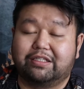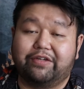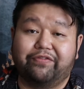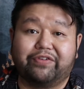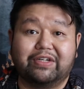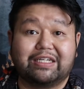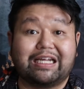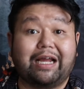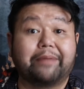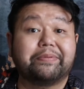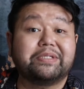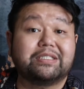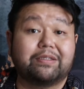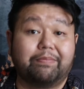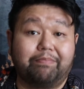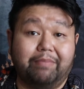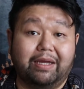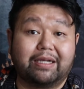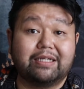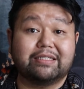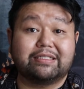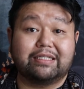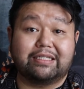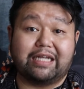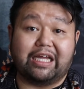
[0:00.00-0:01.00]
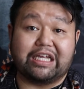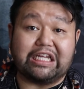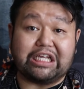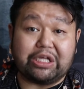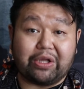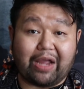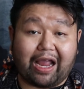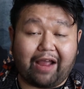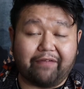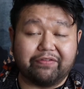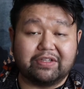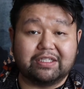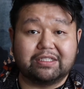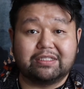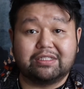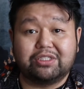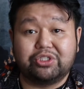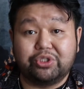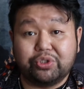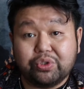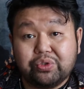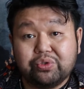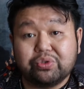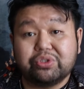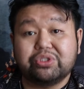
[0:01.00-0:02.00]
different types of medicine that you have to
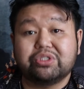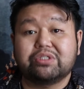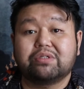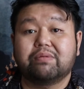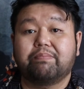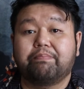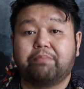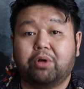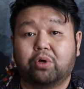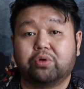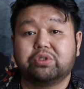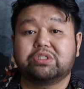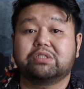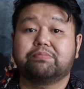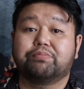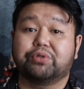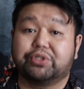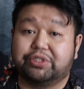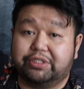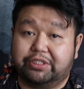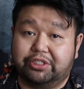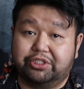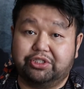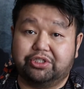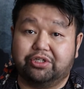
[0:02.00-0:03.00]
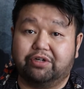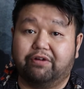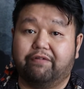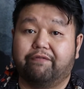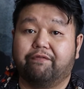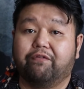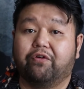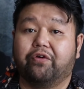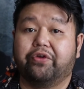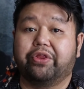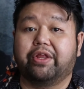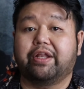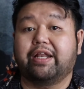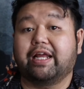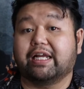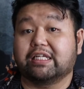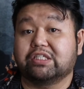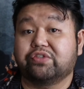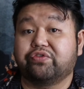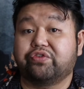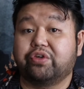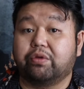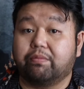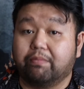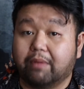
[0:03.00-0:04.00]
use post-procedure for the
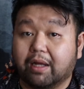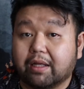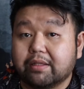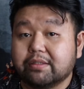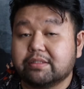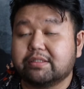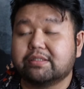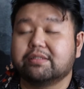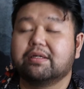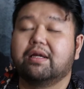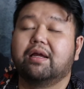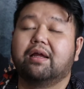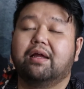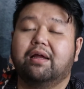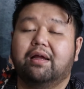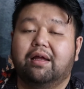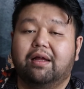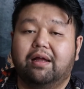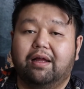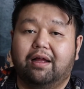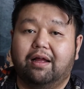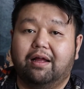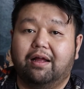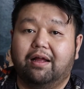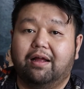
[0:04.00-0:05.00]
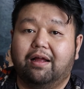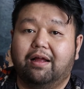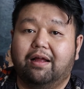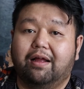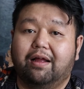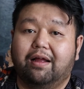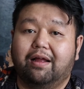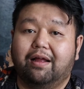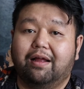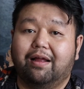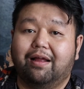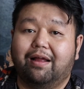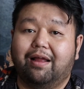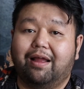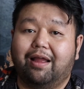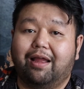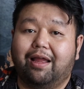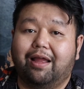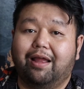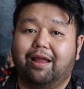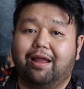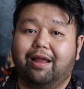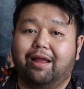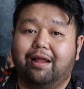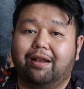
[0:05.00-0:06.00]
next few months.
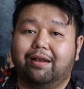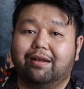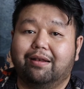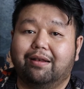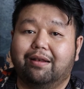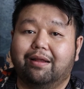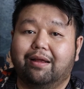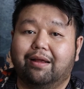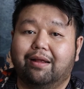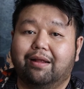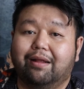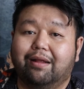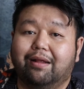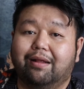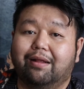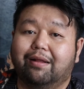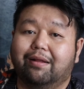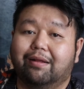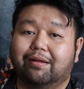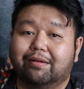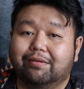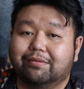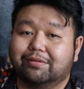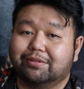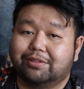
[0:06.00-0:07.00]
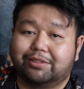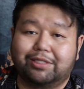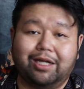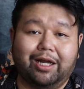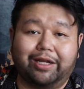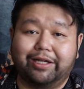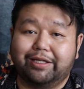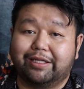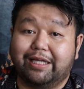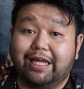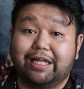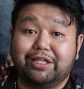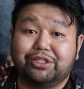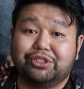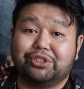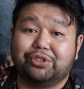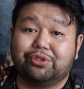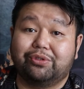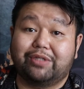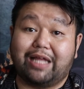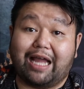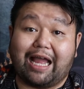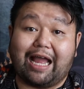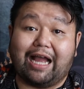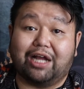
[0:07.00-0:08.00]
And cutting
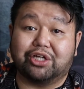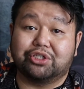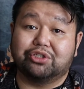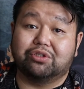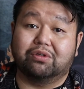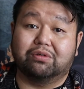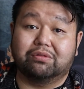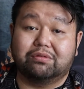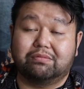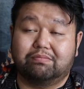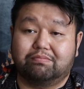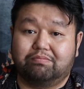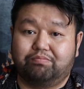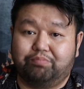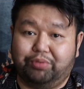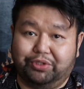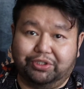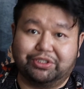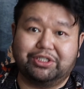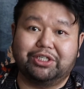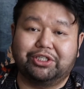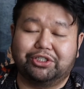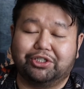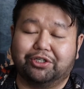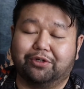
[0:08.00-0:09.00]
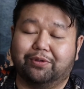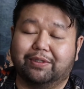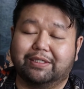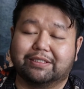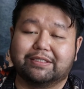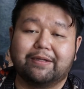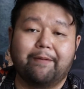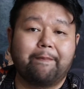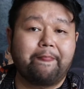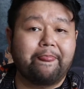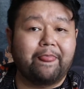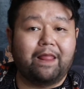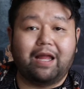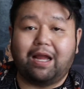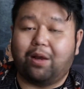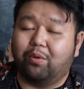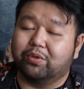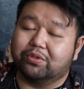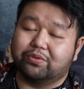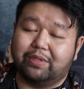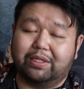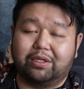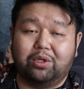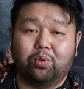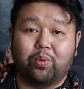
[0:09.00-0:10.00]
into the actual procedure was, I
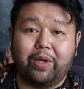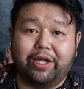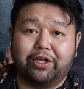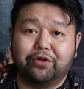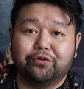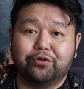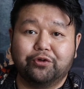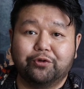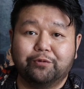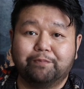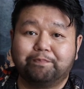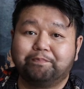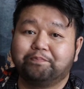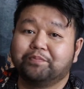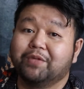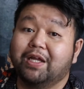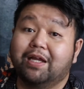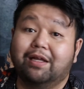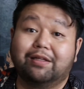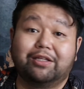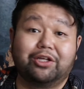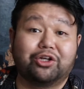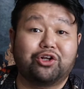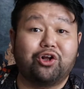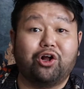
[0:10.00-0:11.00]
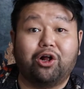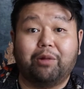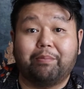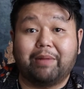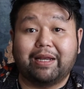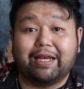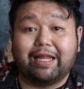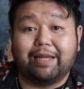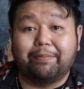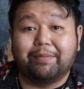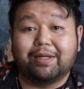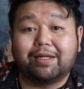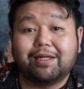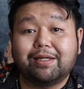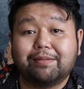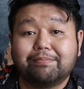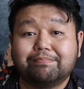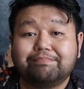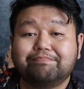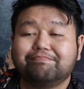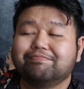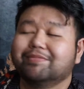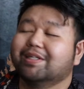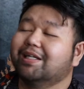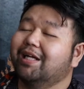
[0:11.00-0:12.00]
was in the waiting room, they called my name
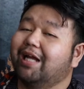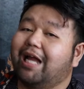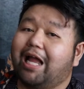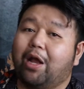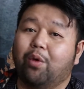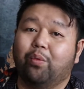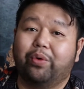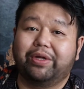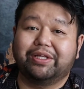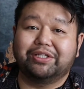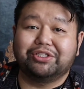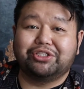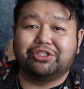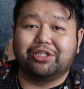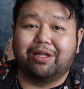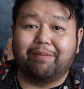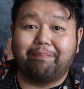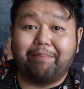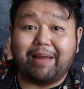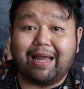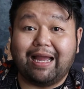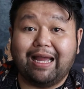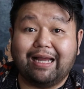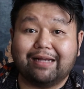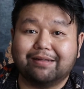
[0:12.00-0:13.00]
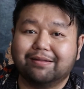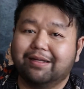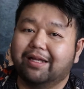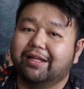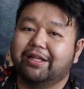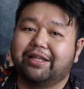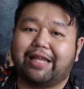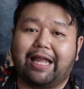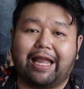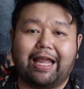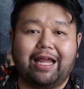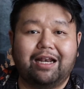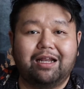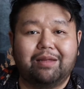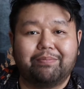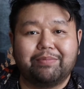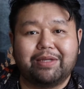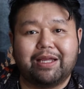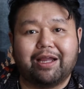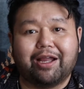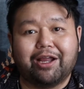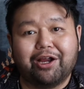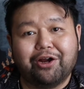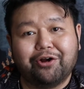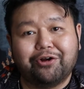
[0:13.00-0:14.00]
up, I went into the back, they handed
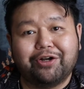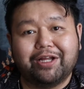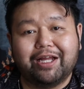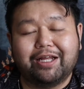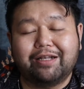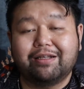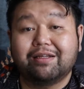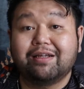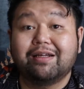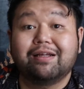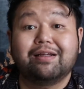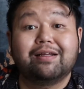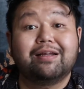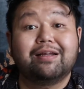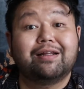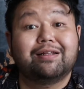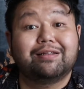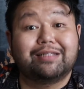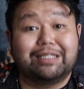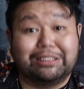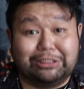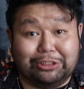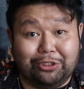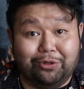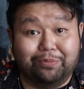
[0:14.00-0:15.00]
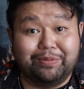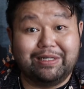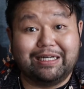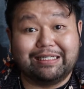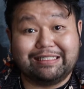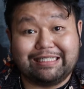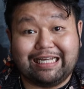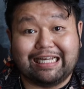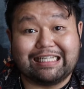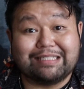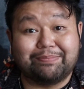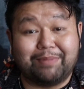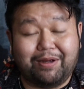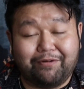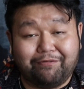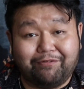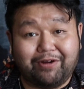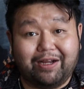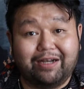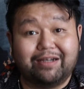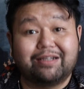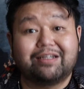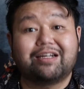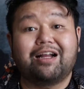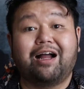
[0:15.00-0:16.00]
me a hairnet, they told me to text my
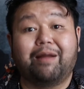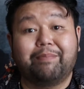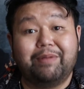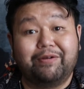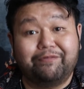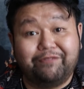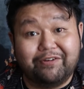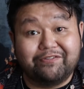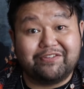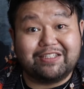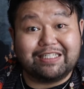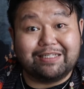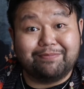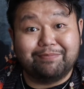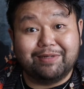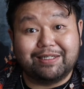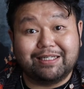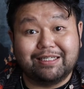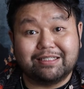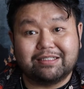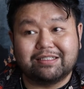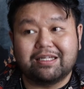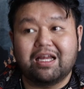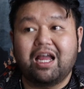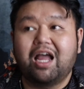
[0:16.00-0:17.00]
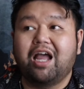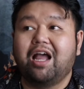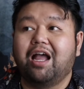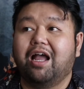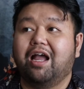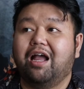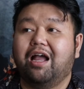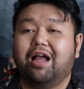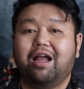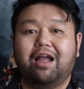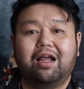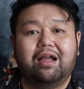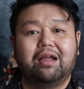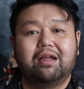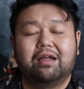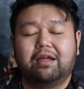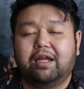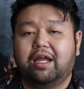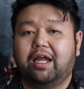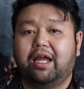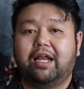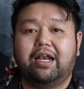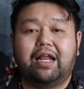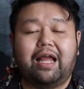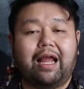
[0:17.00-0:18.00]
friend, come in 15 minutes,
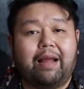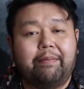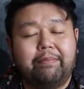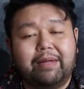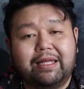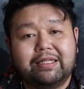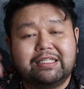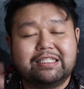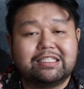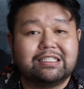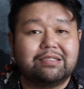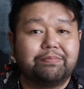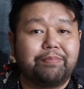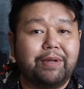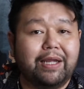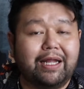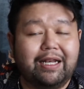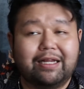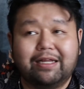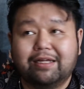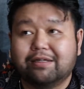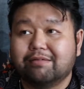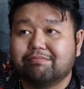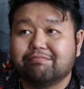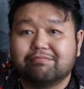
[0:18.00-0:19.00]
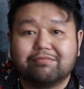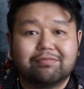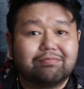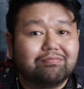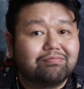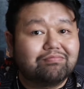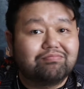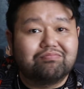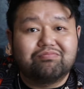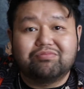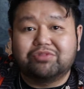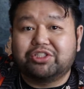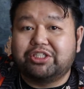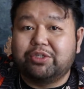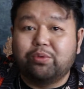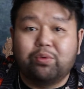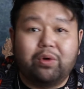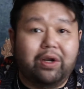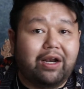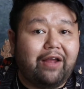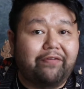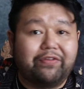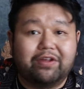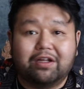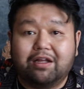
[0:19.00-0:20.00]
and I'm anticipating she
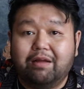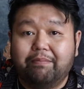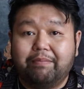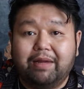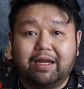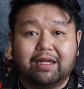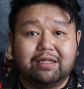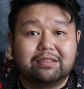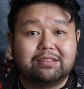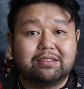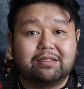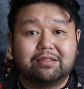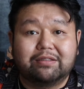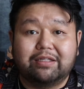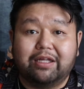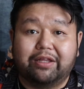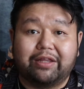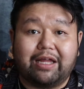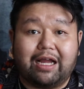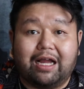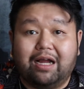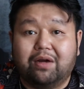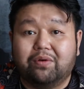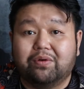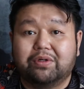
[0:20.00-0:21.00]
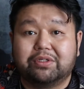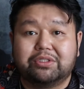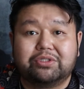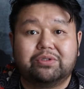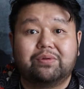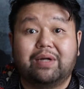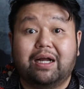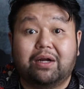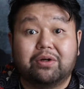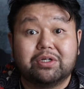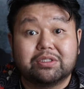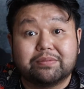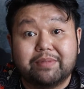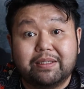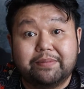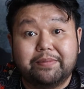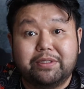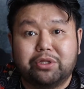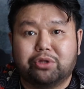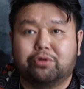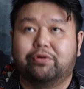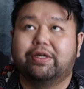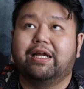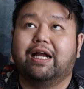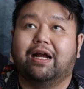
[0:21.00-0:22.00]
won't have to come back until another hour, 2 hours, maybe
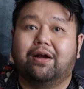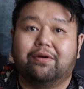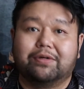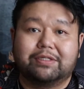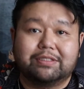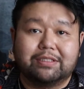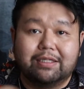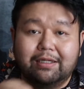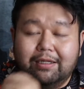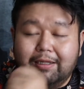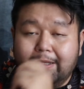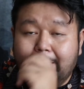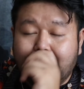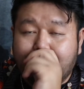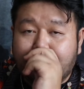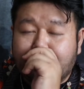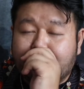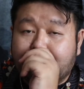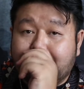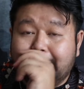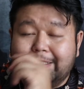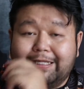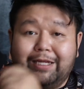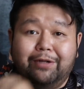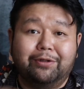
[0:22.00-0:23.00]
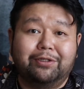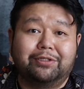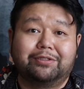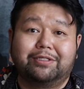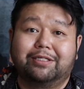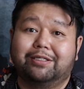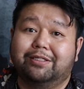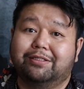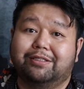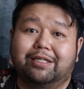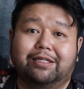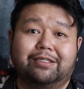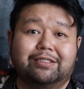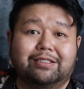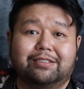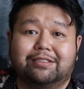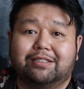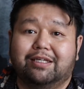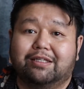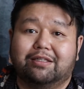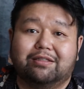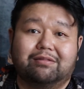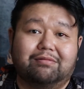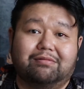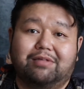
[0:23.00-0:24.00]
3 hours. And they just
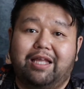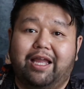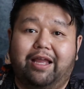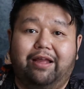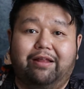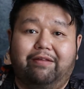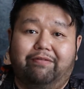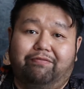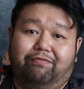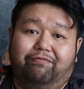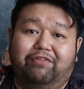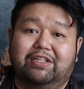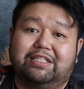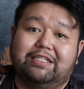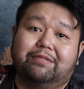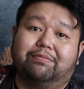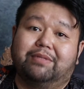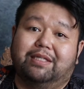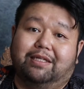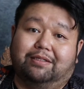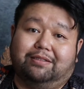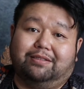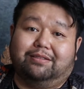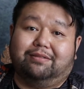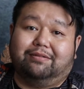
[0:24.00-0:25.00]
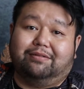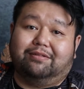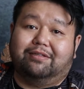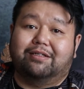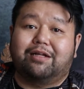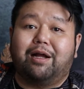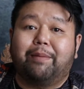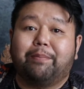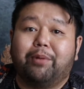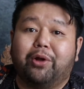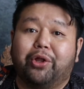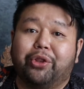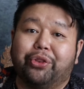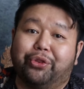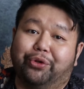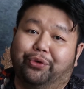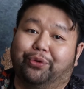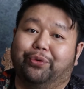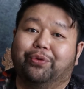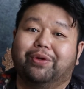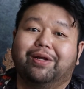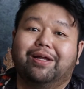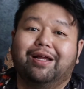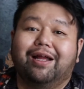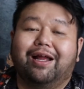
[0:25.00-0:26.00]
said, hey, 15 minutes, come on
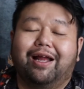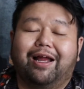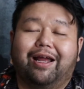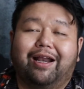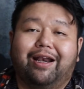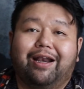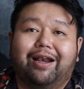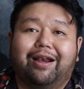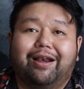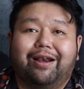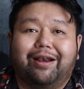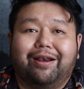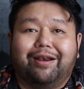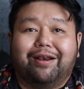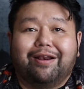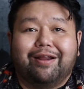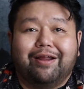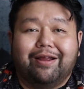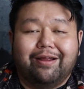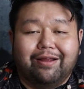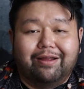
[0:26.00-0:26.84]
through. And